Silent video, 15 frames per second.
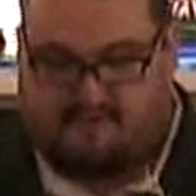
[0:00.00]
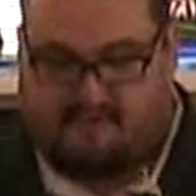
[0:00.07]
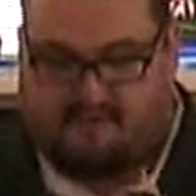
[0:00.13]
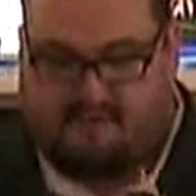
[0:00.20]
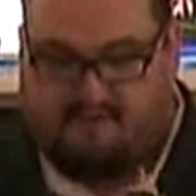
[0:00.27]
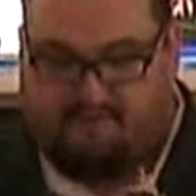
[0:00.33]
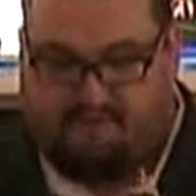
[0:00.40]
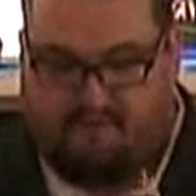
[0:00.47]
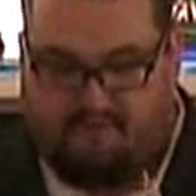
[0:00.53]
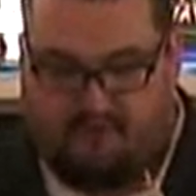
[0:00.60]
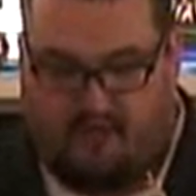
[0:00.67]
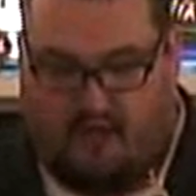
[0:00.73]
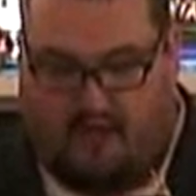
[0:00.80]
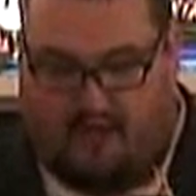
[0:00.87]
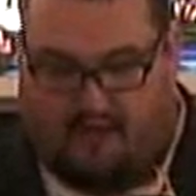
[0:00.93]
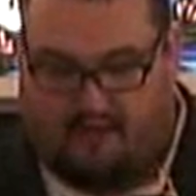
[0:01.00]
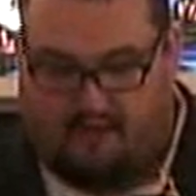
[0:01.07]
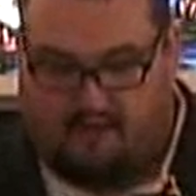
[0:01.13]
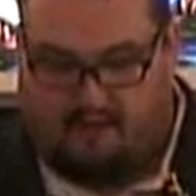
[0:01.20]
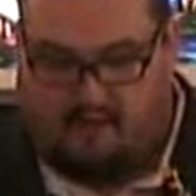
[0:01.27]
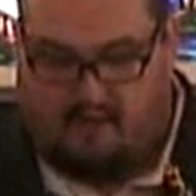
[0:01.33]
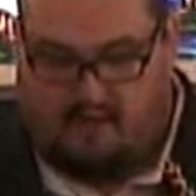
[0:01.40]
It is a gift of God,
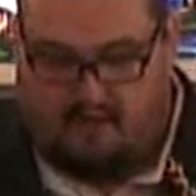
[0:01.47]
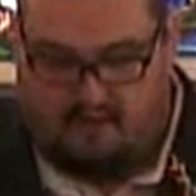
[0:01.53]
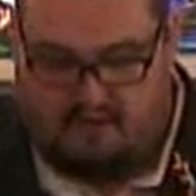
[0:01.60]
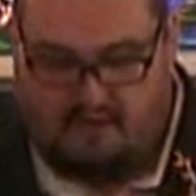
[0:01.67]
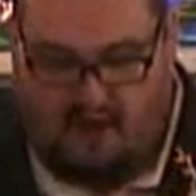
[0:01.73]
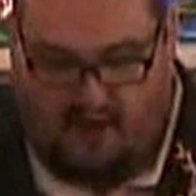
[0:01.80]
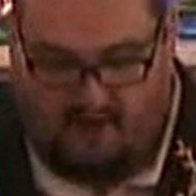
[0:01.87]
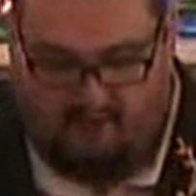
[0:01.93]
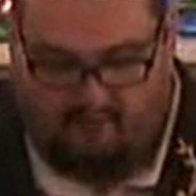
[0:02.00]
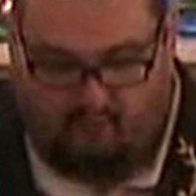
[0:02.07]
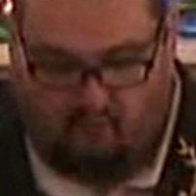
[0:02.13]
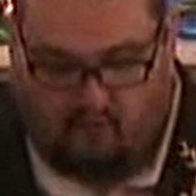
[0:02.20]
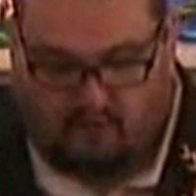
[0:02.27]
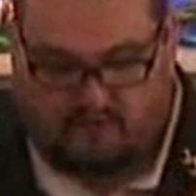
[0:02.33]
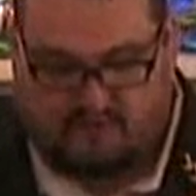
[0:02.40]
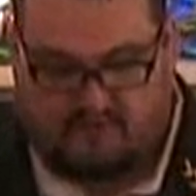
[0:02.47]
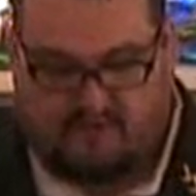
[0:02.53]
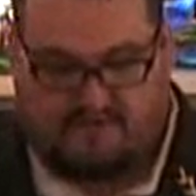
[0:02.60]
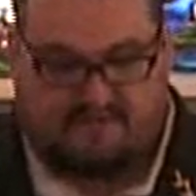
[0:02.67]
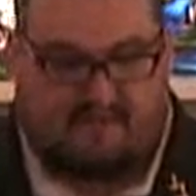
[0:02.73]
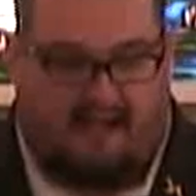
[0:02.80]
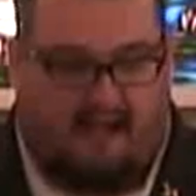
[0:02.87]
not of
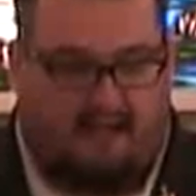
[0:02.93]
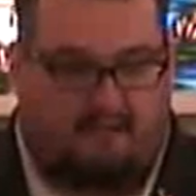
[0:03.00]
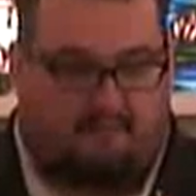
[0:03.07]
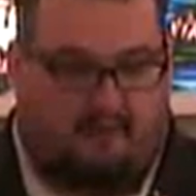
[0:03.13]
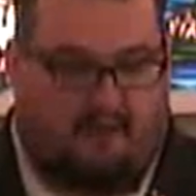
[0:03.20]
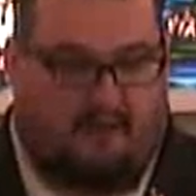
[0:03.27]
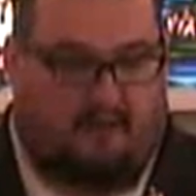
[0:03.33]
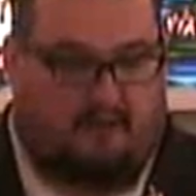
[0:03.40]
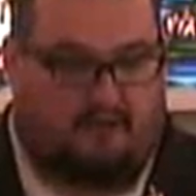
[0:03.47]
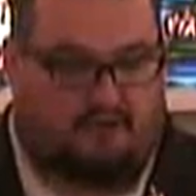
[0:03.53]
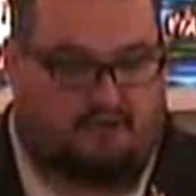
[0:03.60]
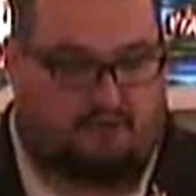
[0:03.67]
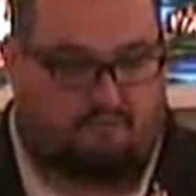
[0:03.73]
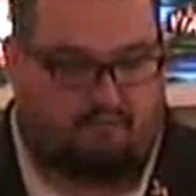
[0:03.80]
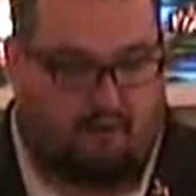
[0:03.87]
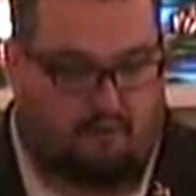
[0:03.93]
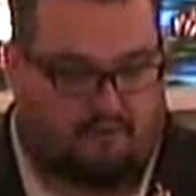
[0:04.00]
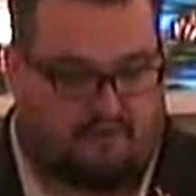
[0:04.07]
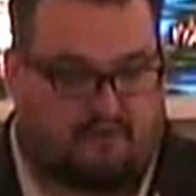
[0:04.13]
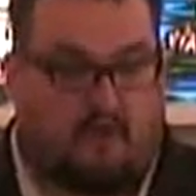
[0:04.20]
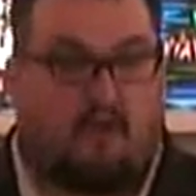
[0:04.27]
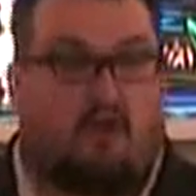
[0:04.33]
works, lest any man should
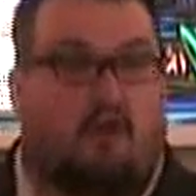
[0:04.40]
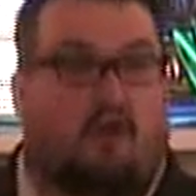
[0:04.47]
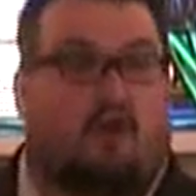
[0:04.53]
boast.